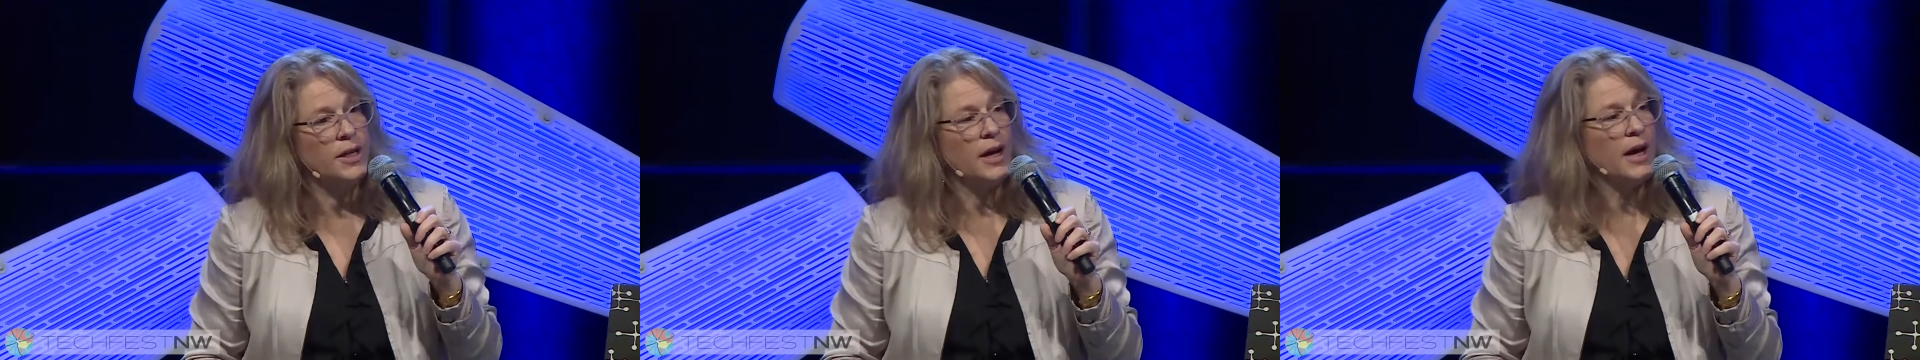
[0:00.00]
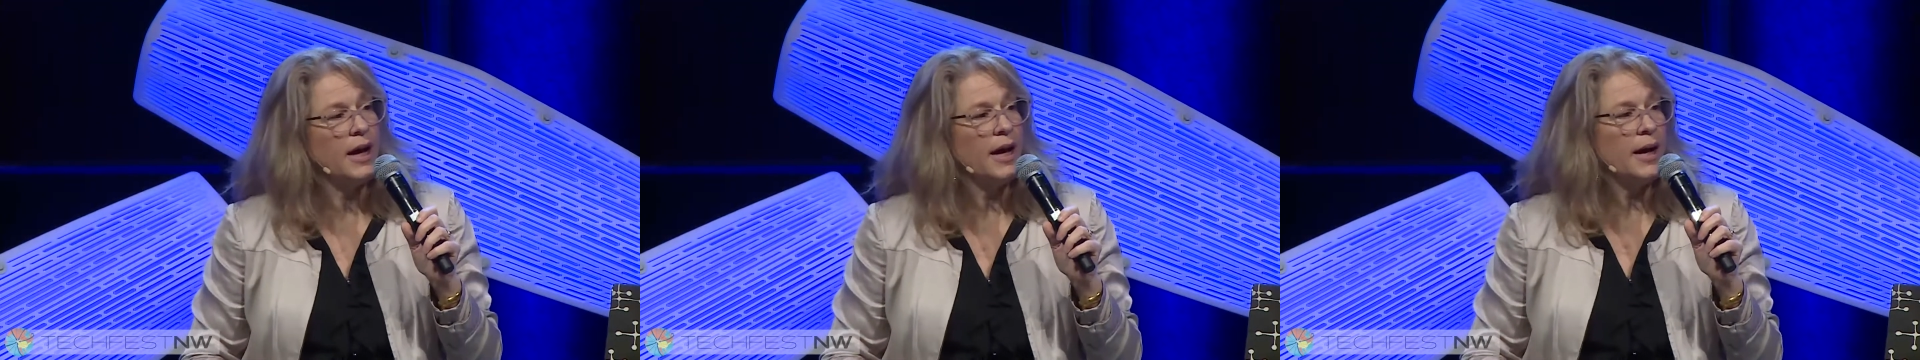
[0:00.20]

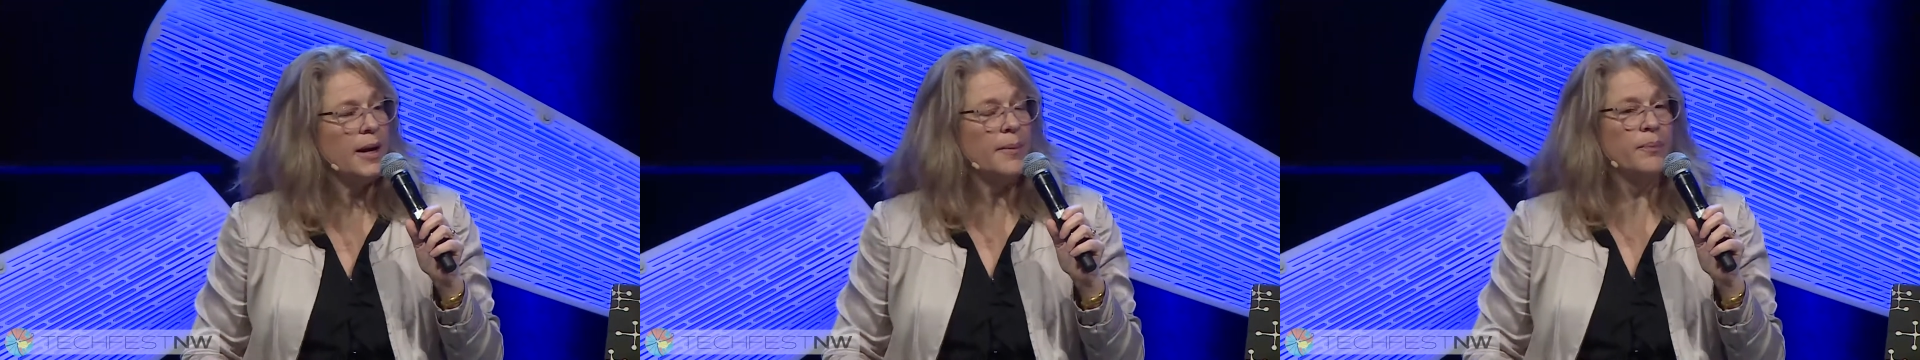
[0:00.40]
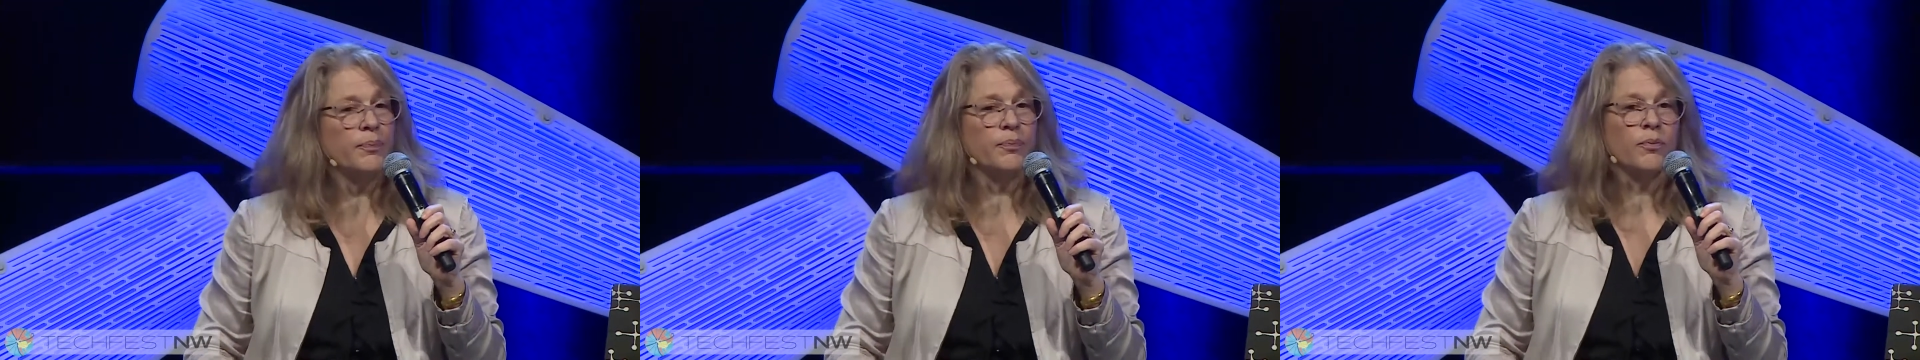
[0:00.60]

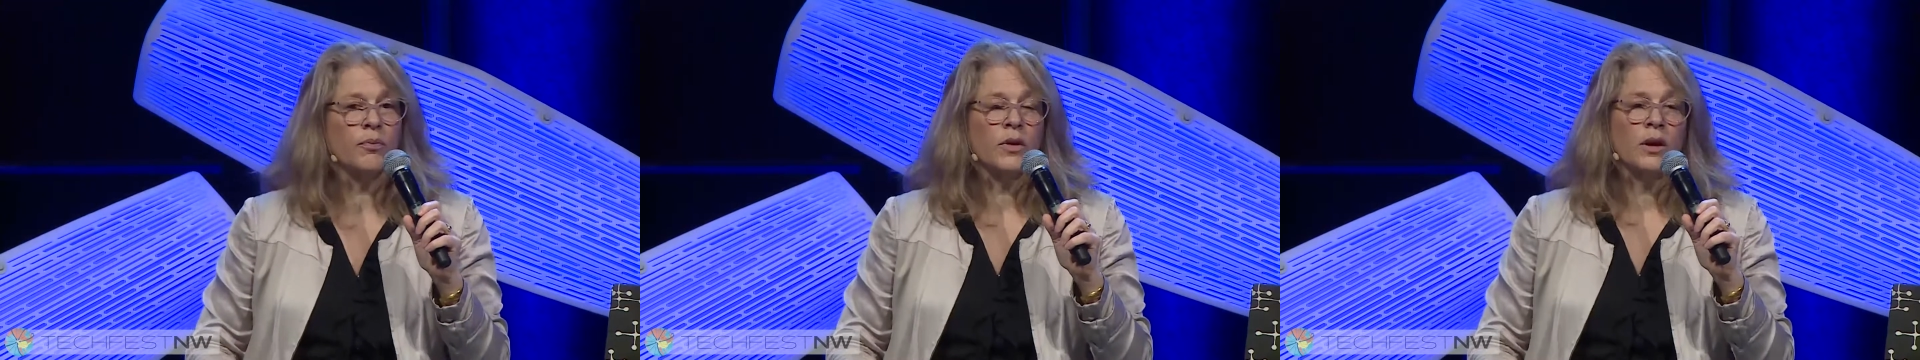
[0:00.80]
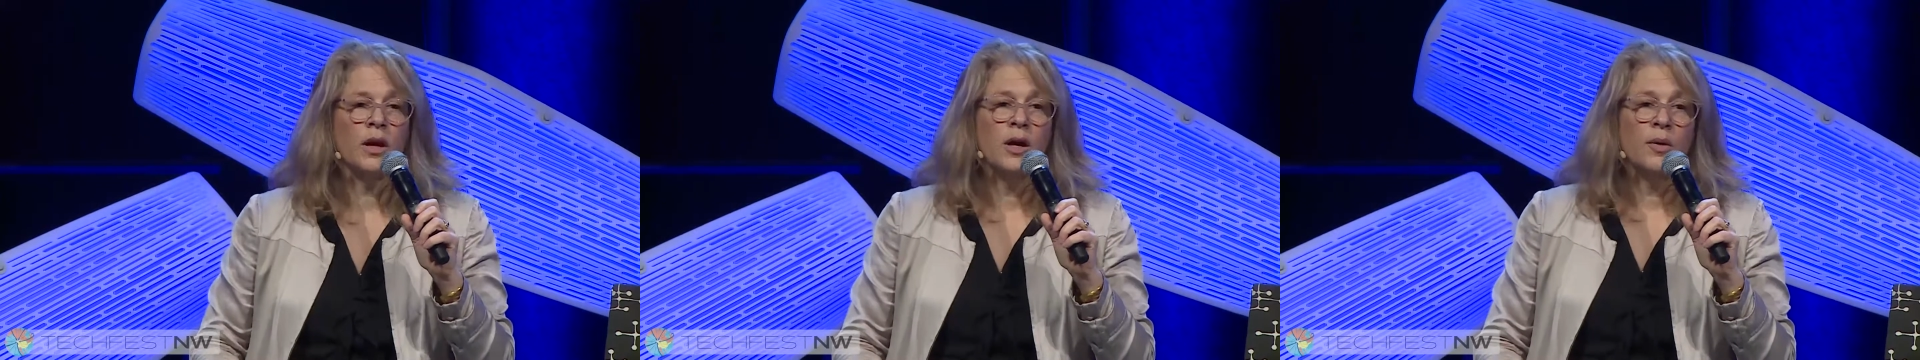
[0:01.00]

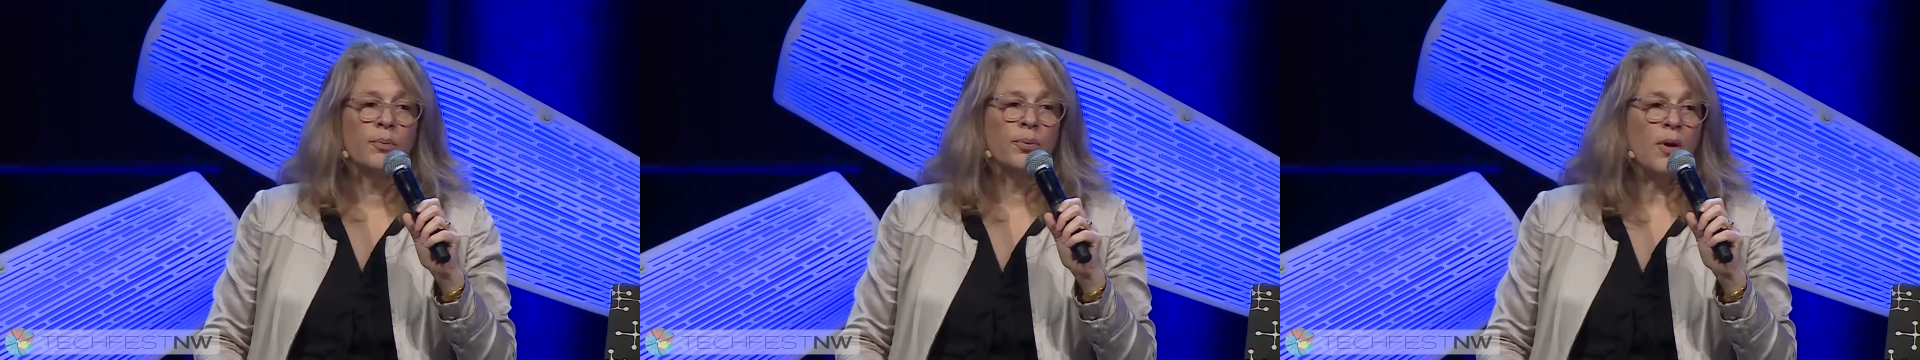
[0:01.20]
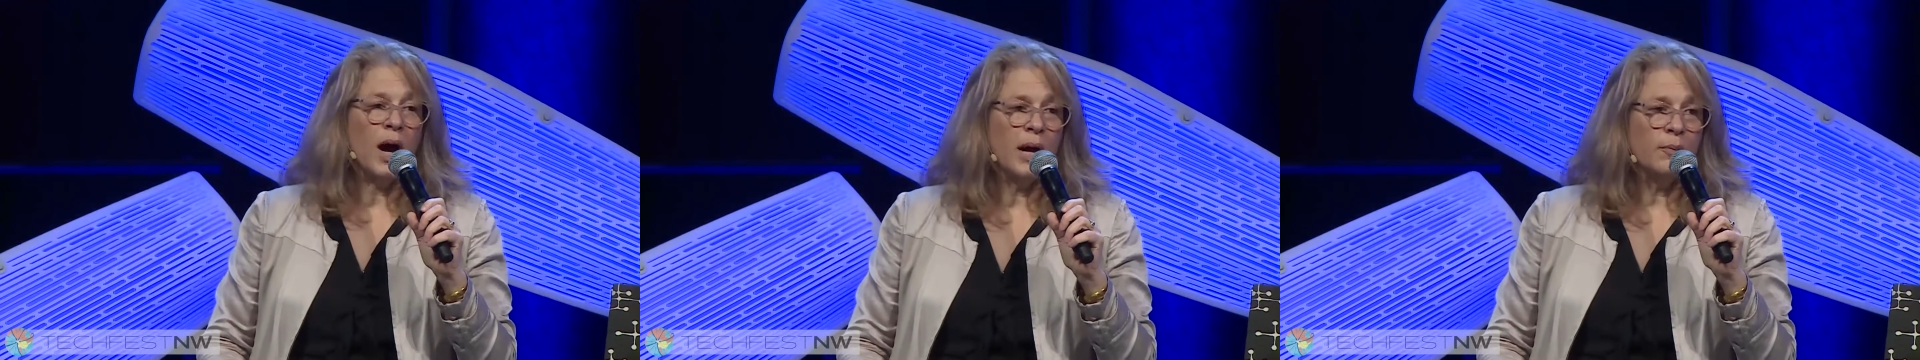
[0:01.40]

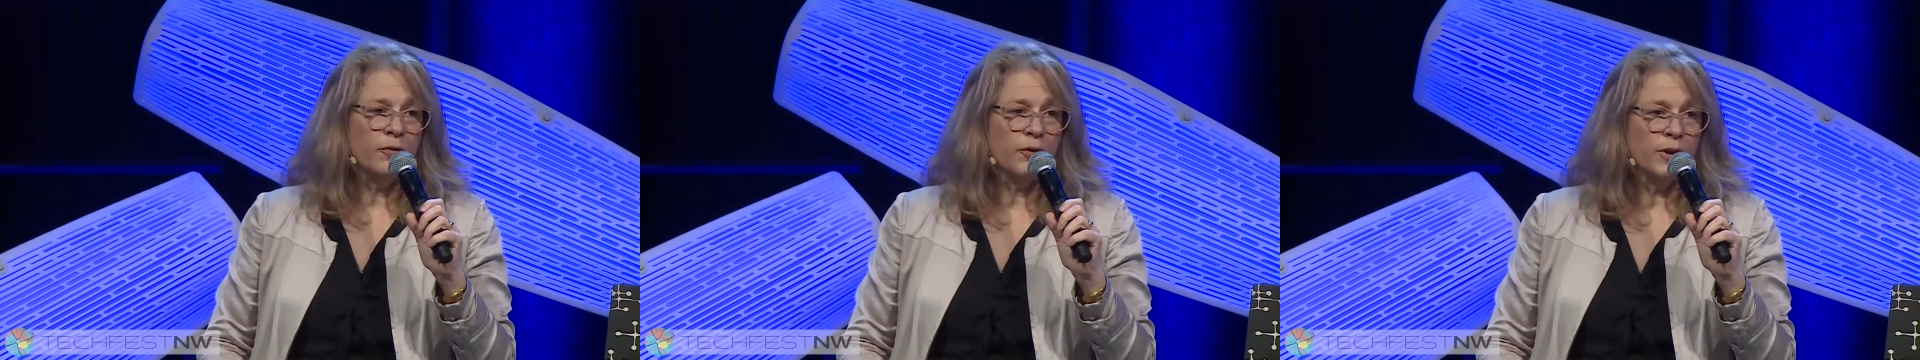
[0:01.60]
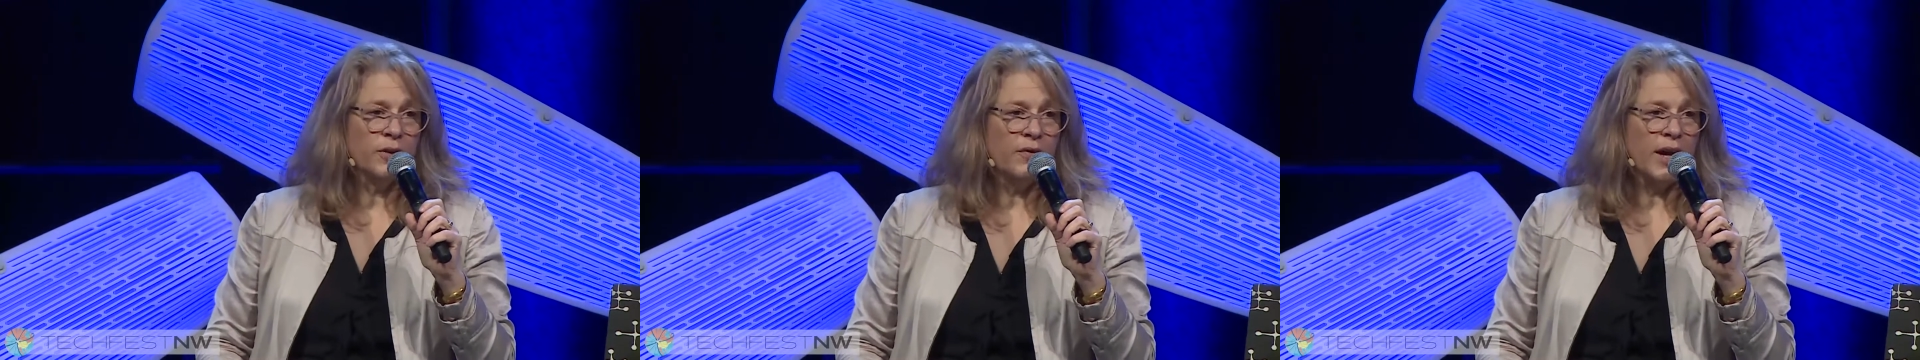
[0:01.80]
prime
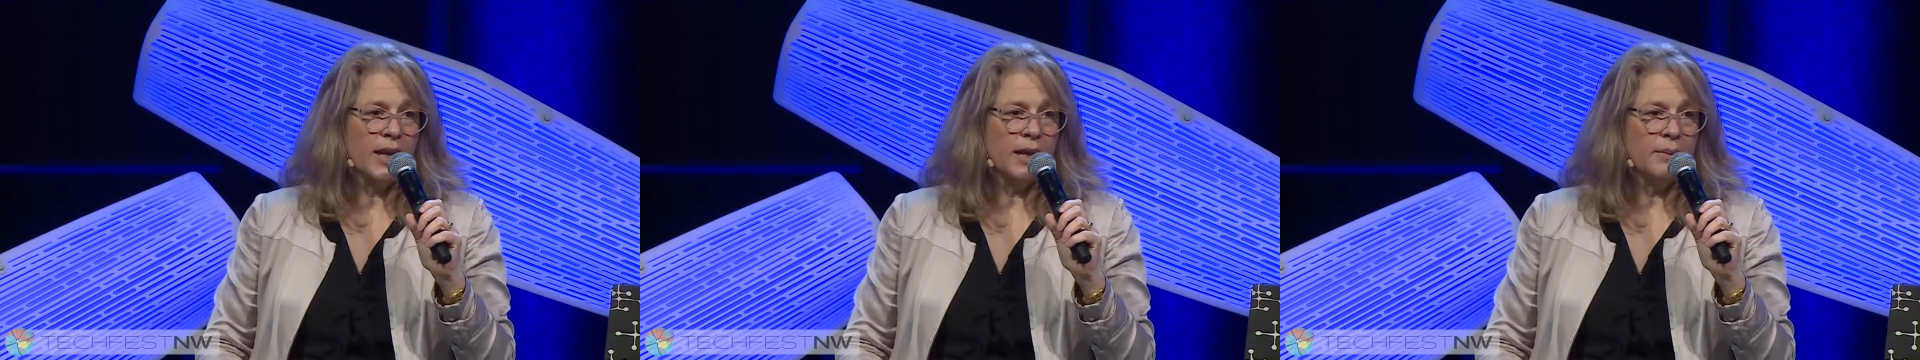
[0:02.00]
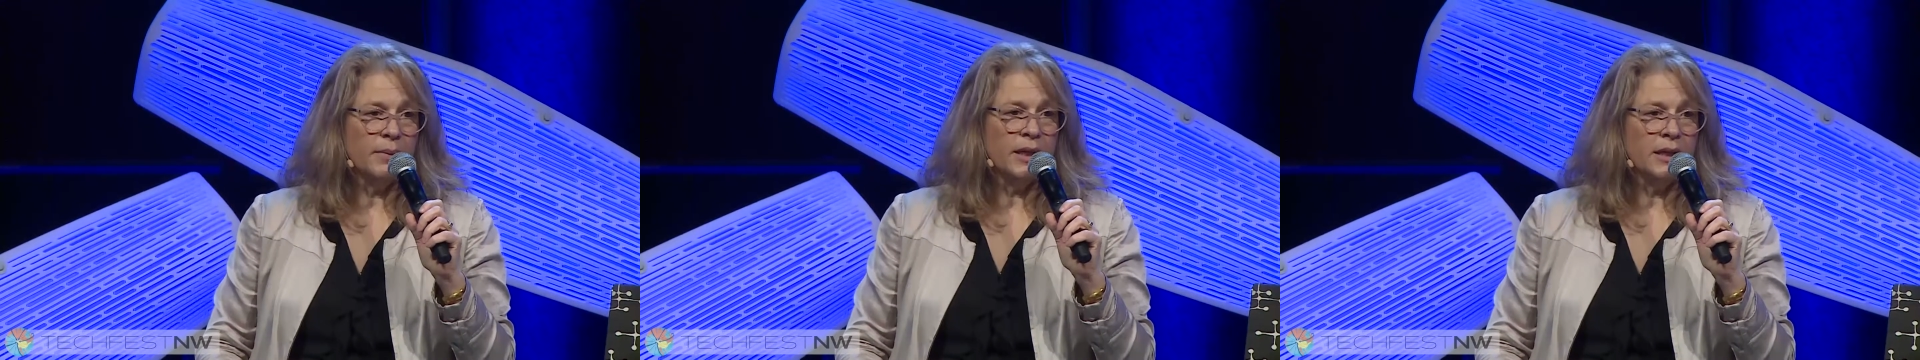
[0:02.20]
for
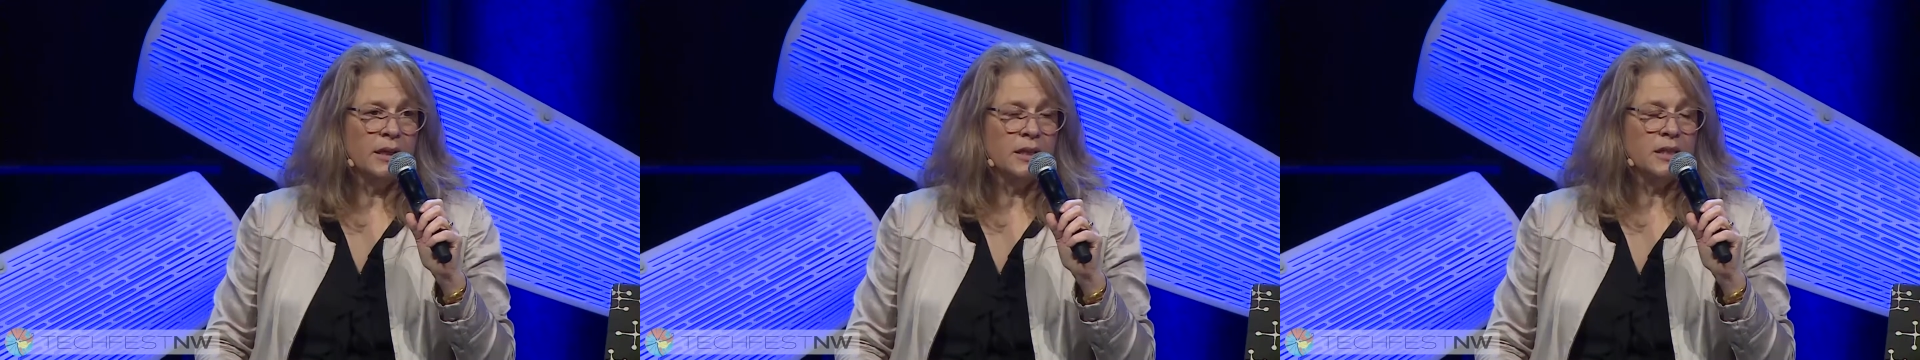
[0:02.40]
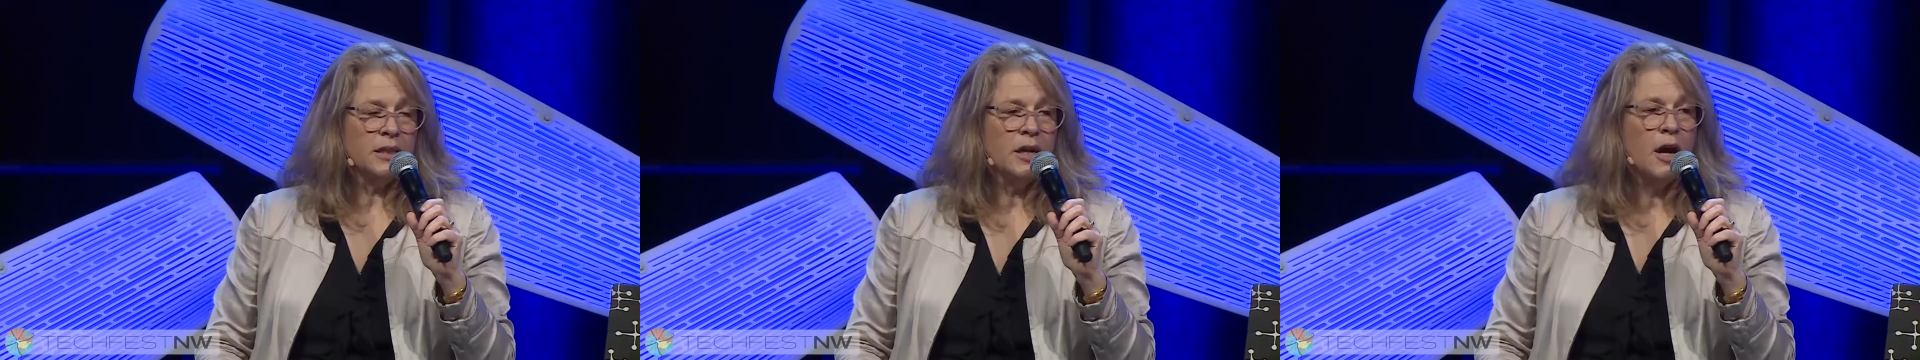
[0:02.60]

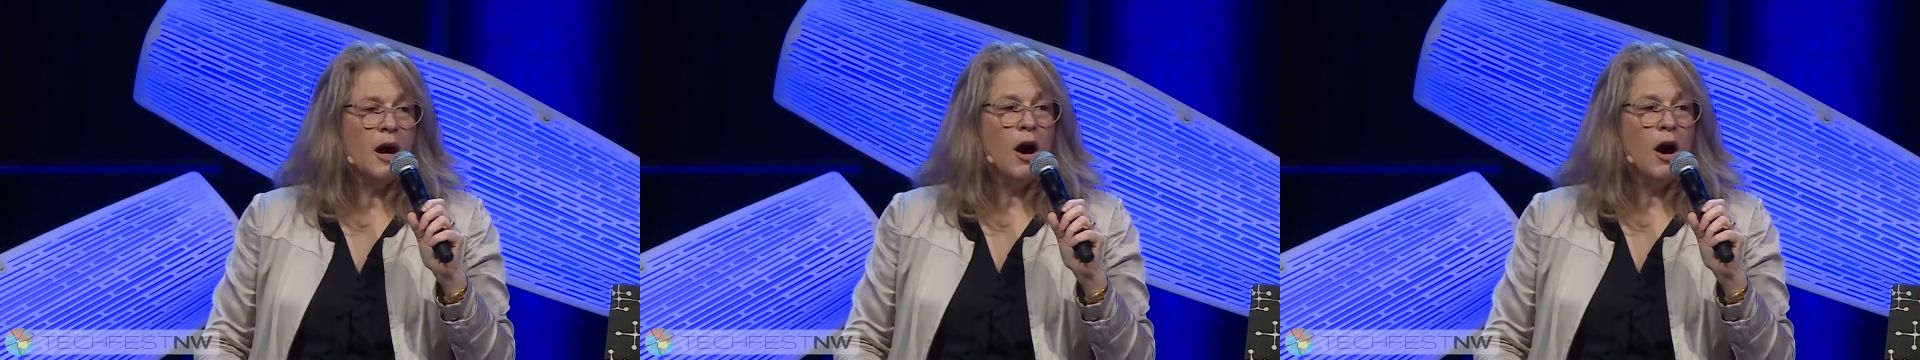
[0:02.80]
development.